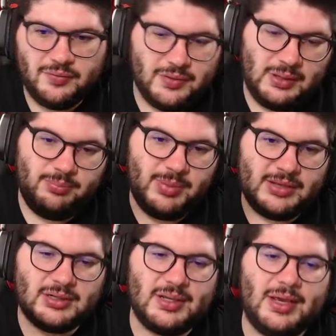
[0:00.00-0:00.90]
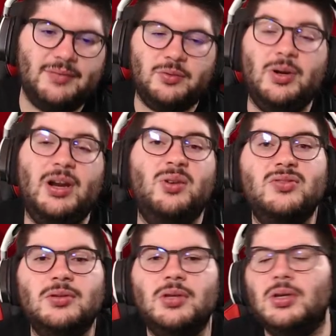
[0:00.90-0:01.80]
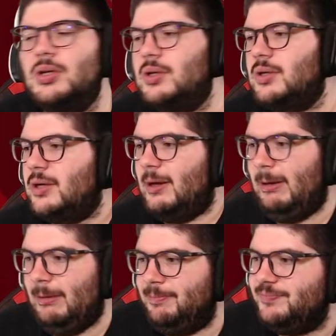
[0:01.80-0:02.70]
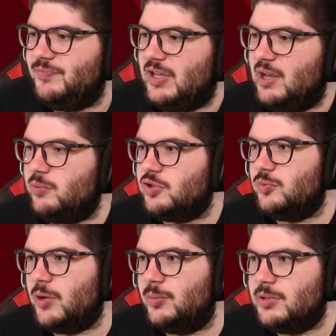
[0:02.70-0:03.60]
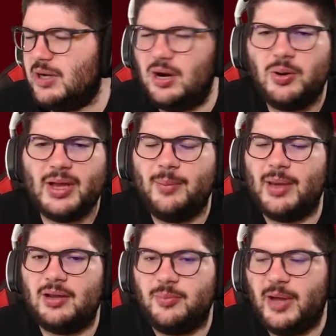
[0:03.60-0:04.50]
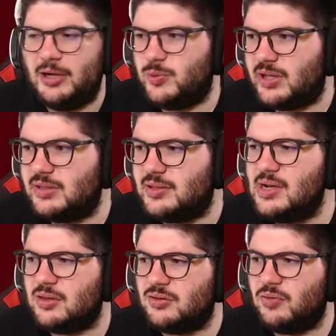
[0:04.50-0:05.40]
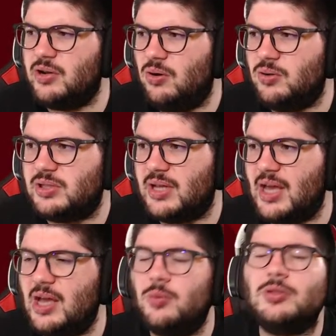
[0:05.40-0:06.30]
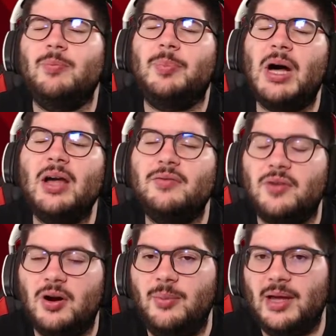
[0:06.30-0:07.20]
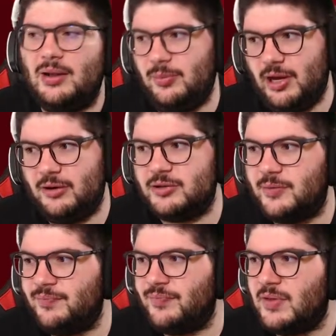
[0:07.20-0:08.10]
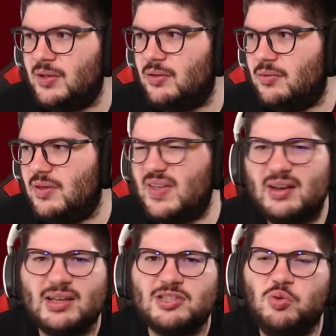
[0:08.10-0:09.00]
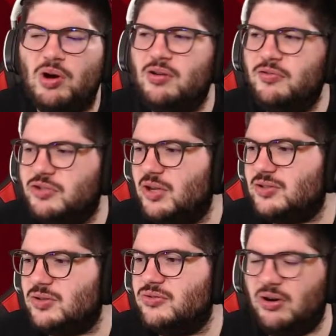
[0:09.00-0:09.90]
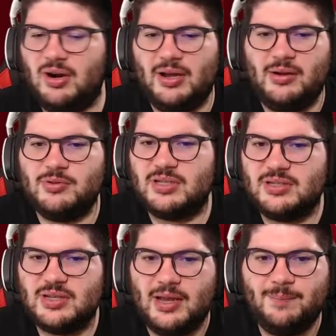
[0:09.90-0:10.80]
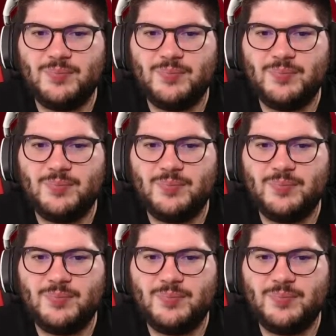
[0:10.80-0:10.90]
and then basically everyone else. Um, De Gea was superb tonight. Oh, yeah, man of the match. We conceded three goals, and De Gea was by far a man of the match. I think they had like 12 shots on target. It was insane.